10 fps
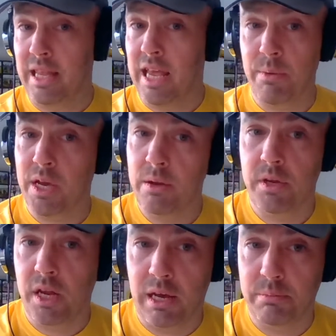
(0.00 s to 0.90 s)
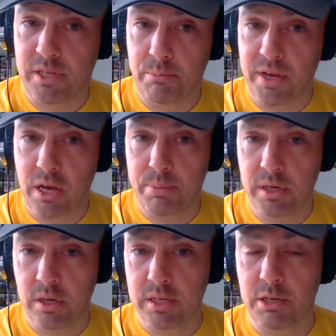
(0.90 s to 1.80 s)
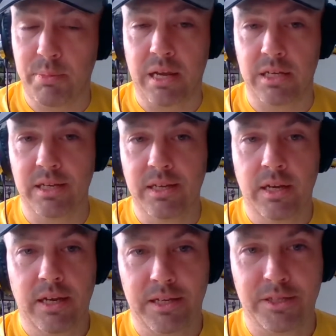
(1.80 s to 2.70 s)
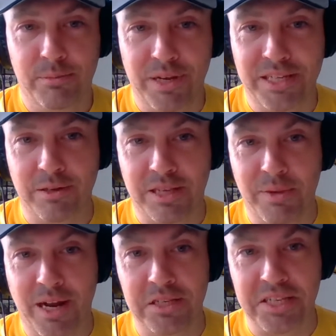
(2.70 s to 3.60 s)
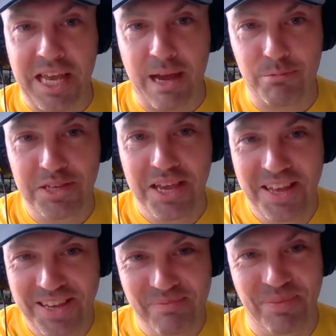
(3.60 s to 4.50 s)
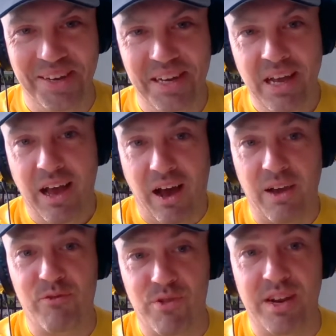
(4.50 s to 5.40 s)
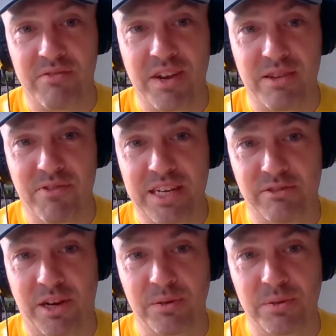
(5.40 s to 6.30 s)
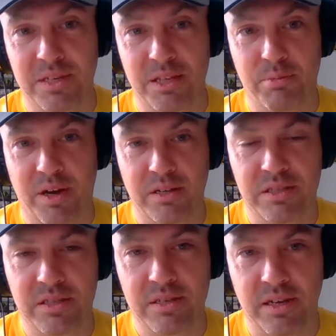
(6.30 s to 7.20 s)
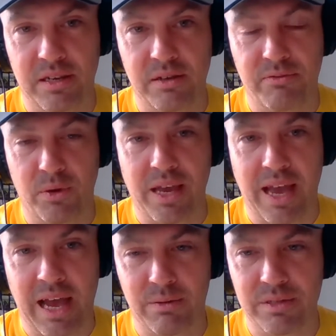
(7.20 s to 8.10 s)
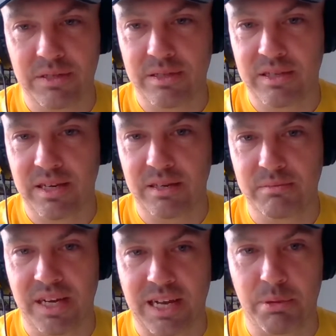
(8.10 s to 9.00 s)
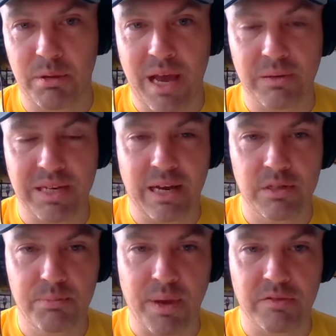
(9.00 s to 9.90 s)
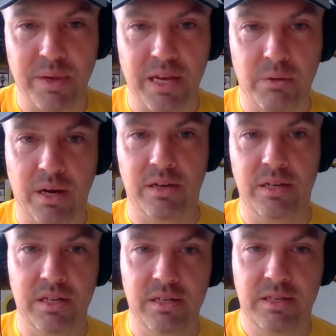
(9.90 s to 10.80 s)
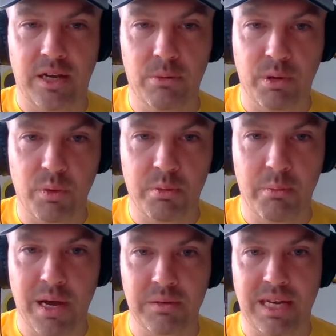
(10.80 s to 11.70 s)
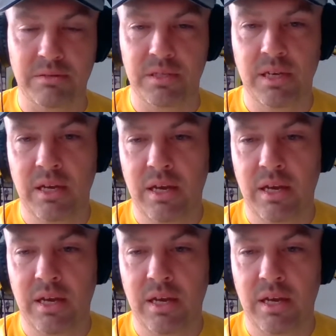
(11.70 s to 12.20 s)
Here we go. I'm going to be open and honest about it. Please don't send me loads of DMs, but I've really struggled in the past 48 hours. A couple of meltdowns. Bev's been quite good at coping with my meltdowns.